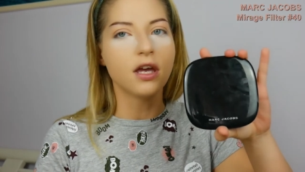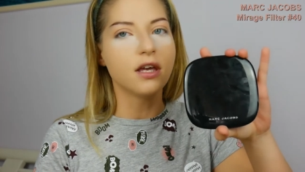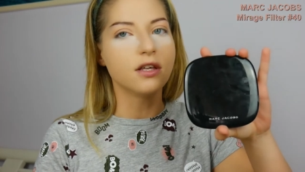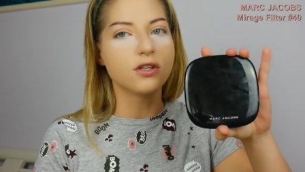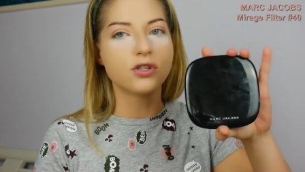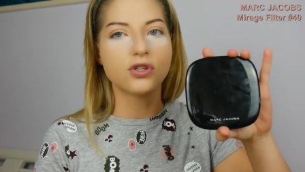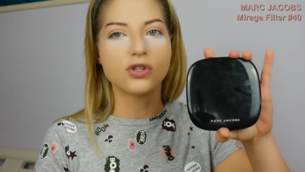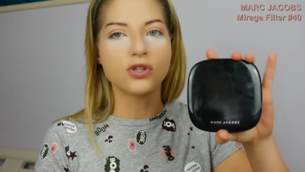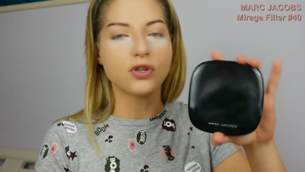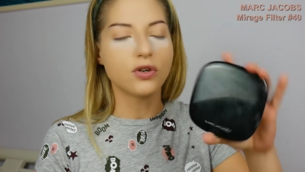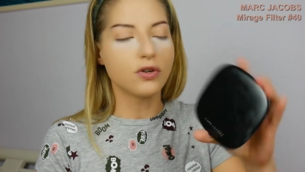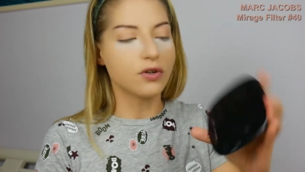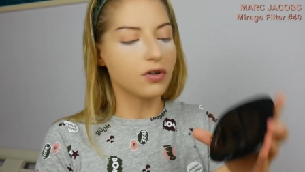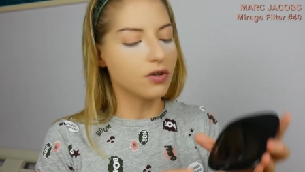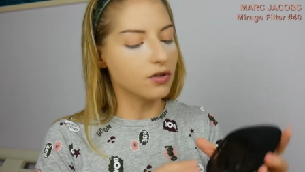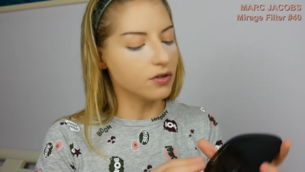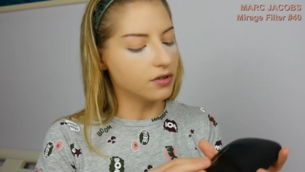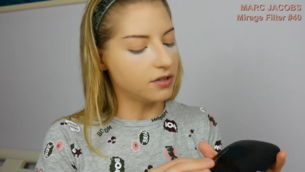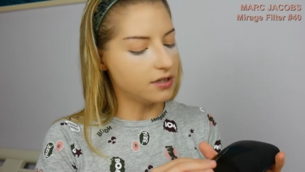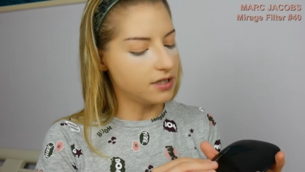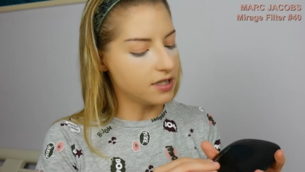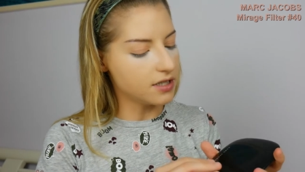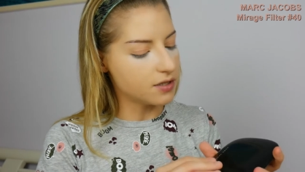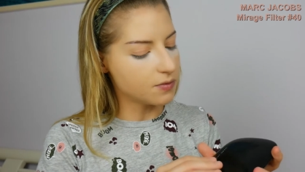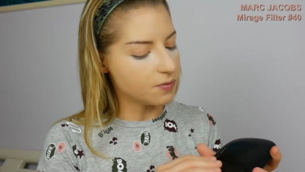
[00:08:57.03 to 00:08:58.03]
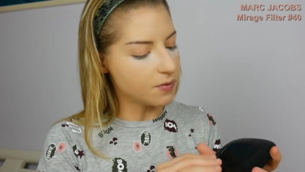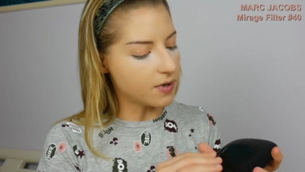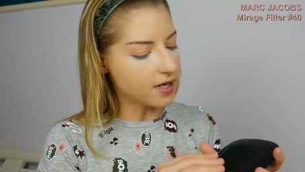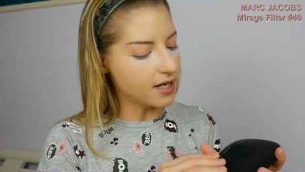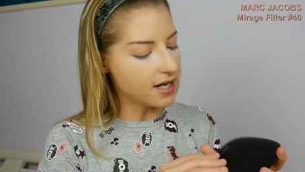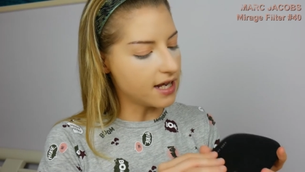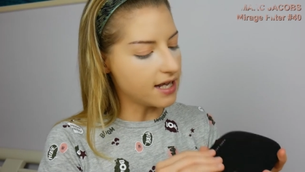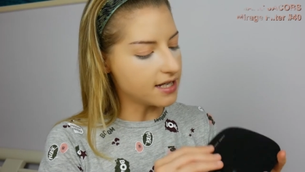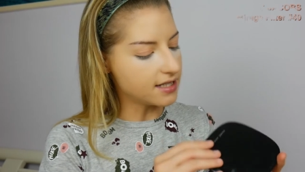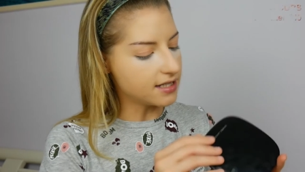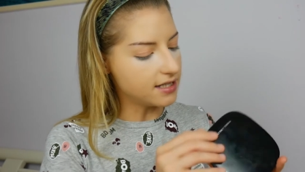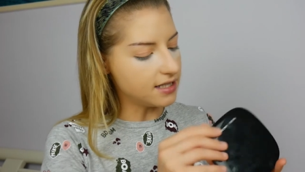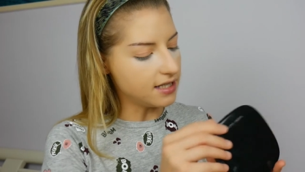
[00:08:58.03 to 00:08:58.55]
So good. This one
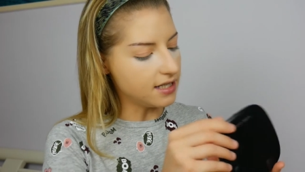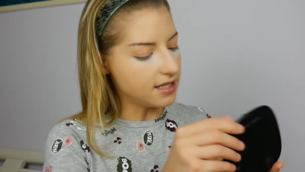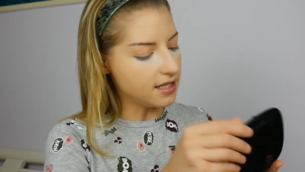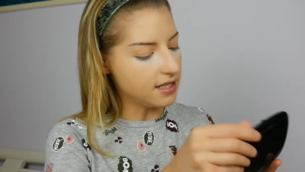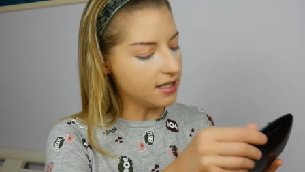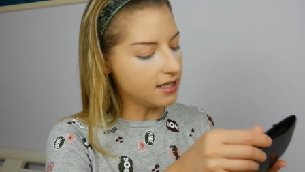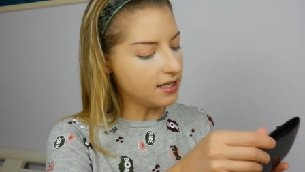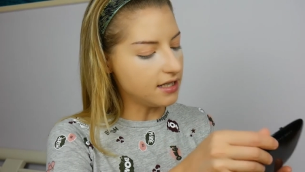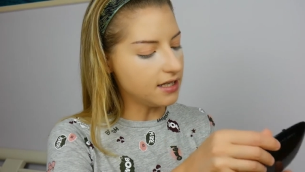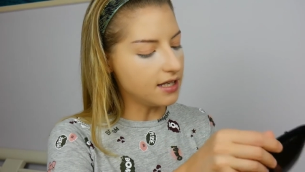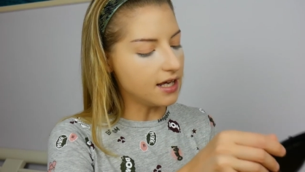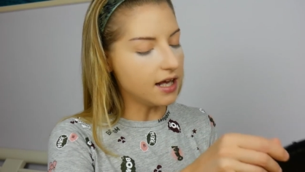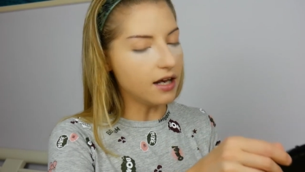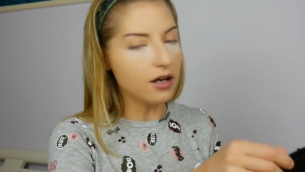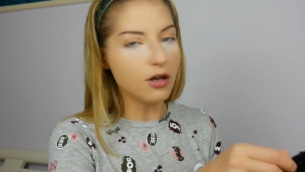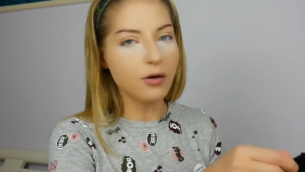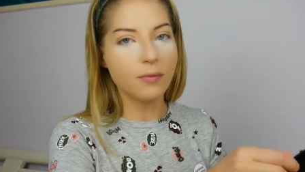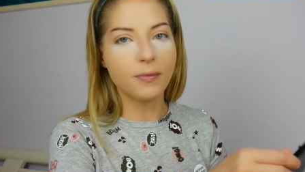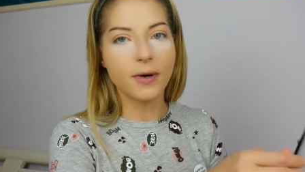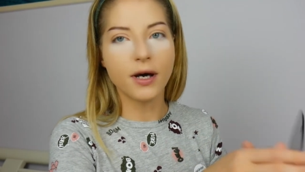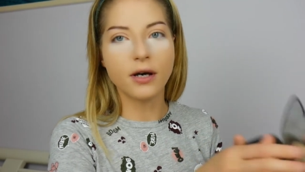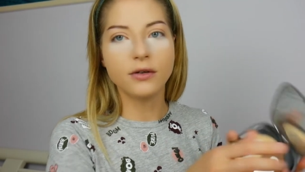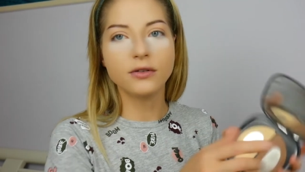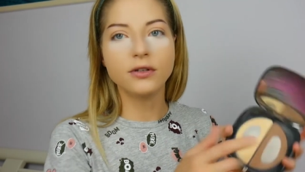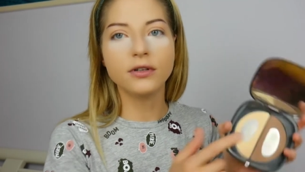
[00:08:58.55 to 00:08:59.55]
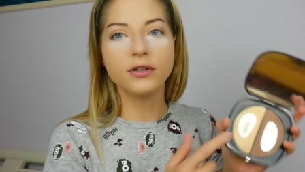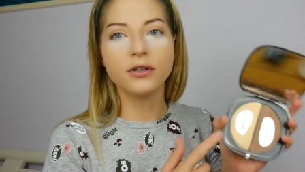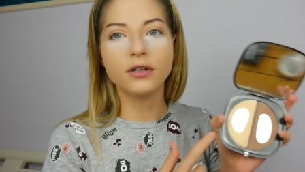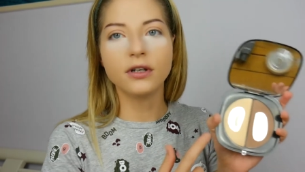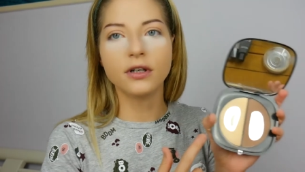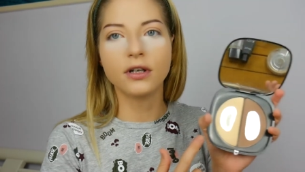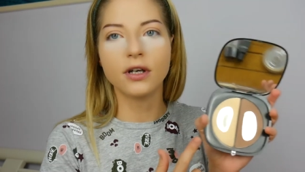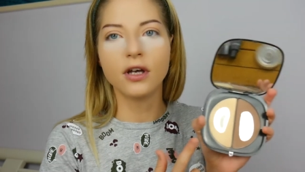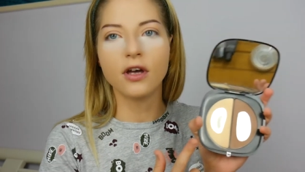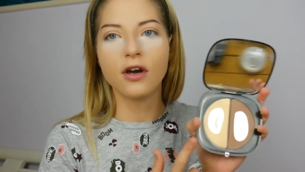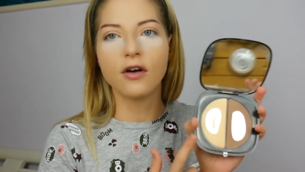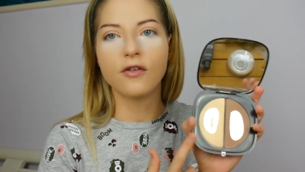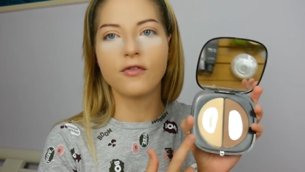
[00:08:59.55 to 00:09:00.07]
has the yellow powder
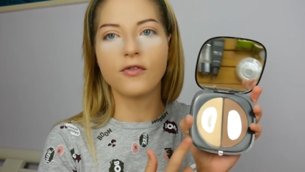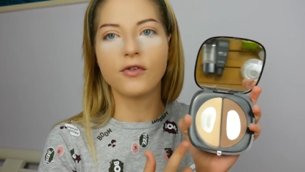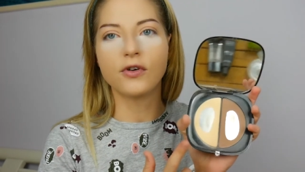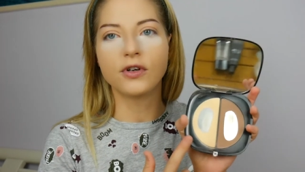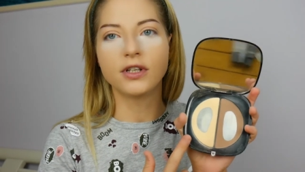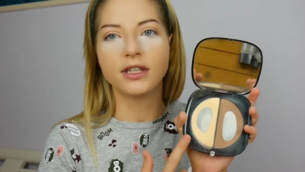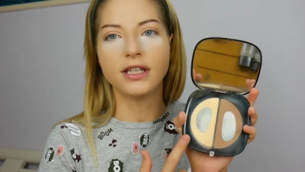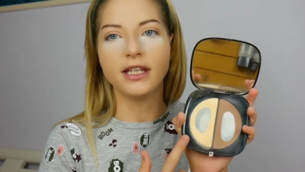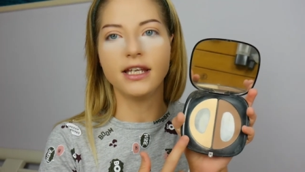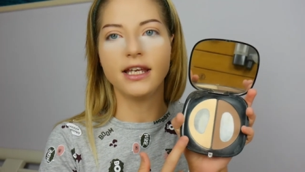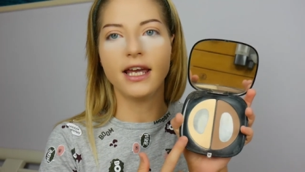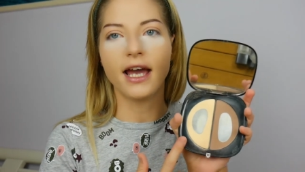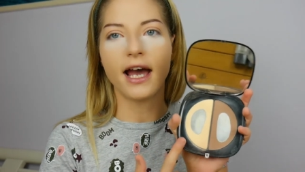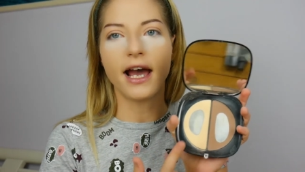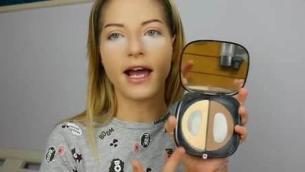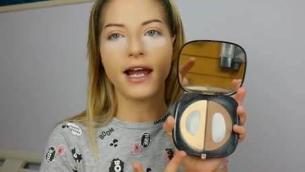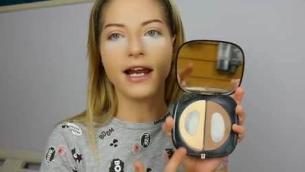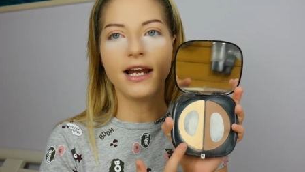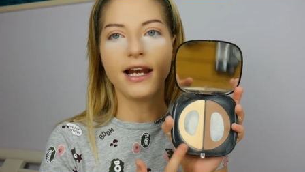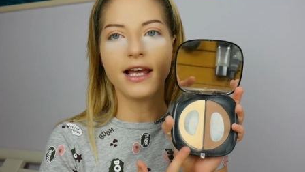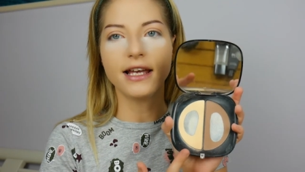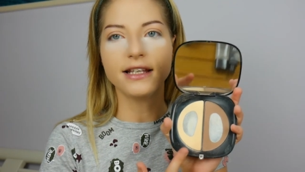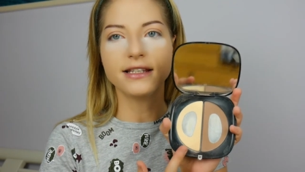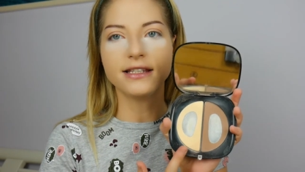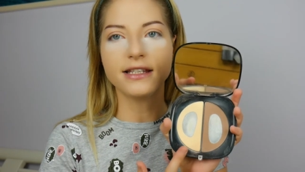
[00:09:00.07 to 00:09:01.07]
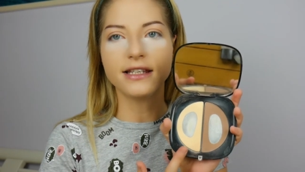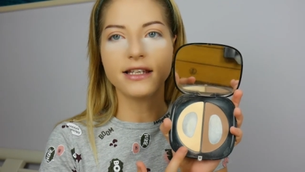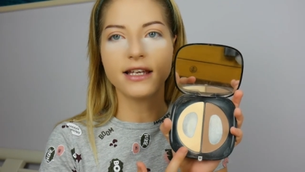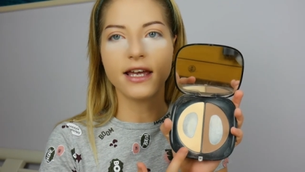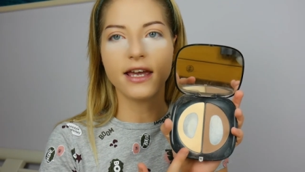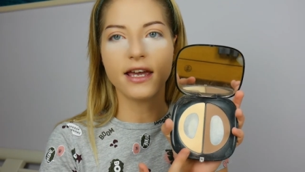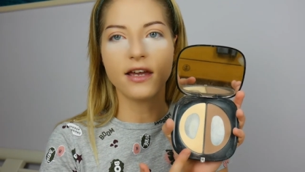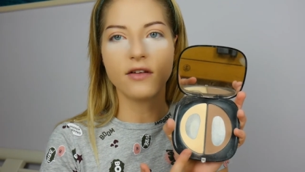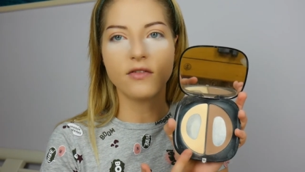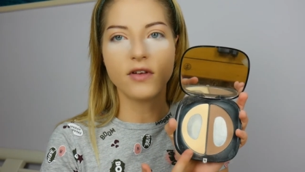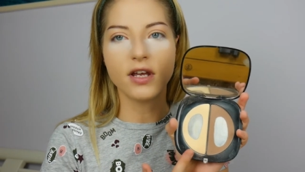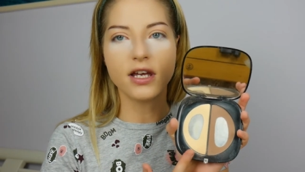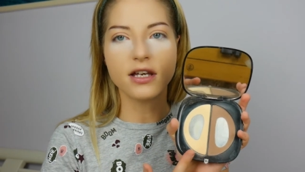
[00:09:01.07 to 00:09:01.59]
for the highlighting
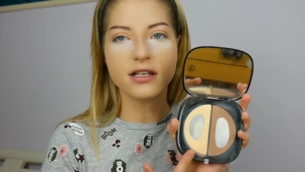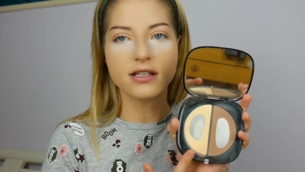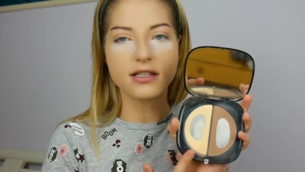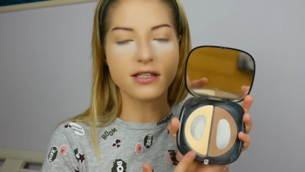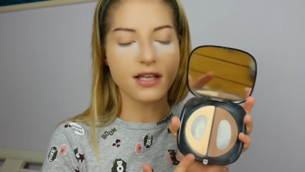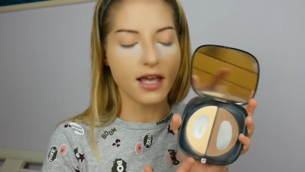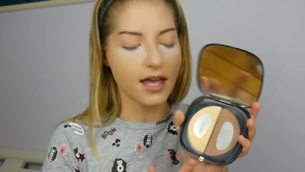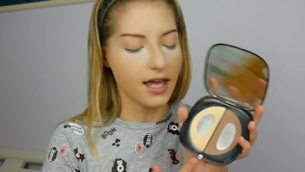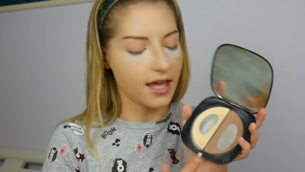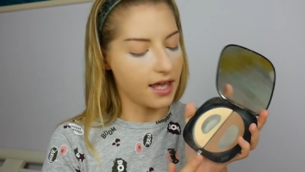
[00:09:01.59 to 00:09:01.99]
areas.